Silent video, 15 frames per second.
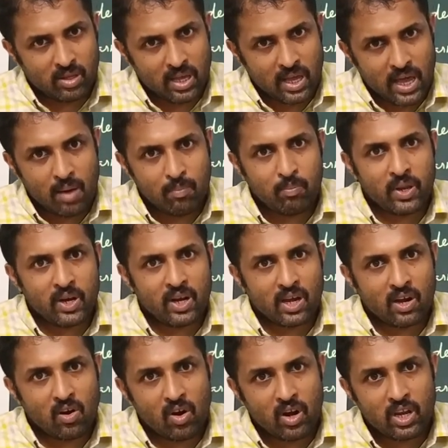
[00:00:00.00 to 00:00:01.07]
happen
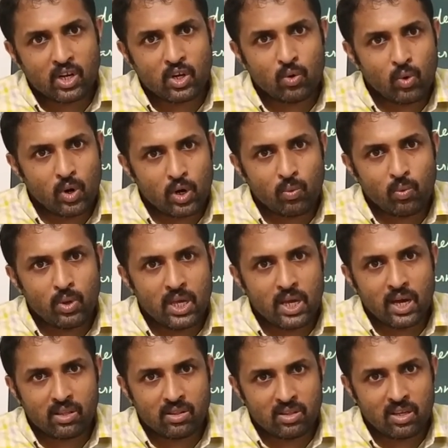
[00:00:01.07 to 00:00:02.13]
according to what we
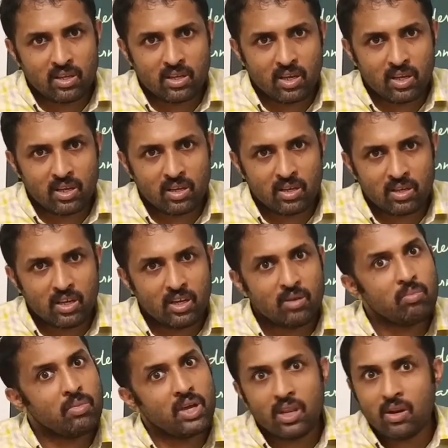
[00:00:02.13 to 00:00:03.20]
are thinking.
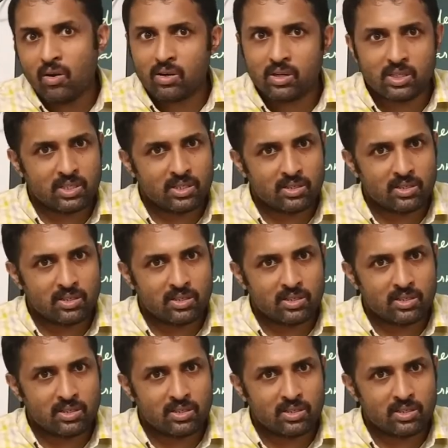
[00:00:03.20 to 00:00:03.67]
It may not.